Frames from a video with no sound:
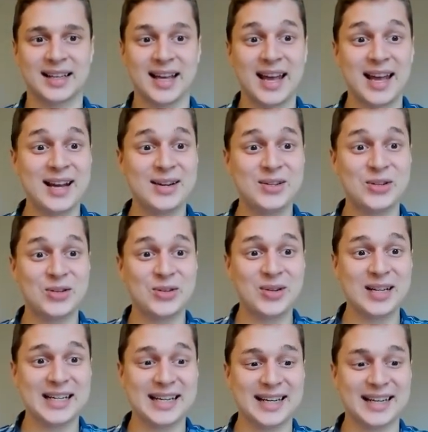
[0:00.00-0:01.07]
A
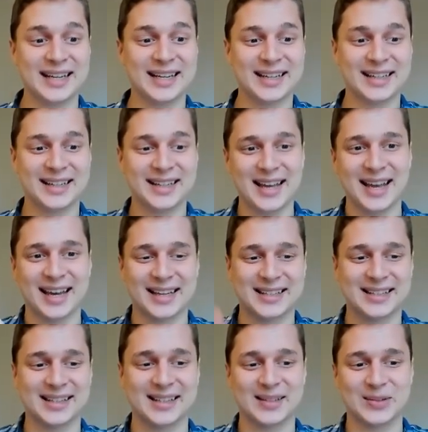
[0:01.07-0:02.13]
tree.
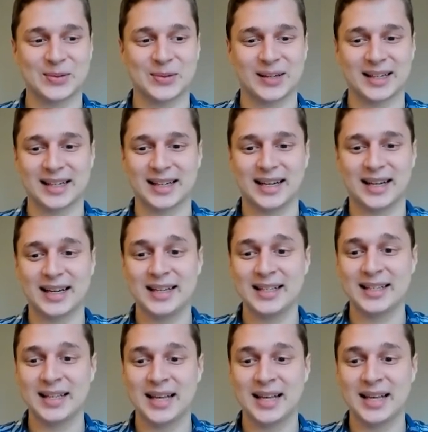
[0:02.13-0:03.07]
Excellent work, guys.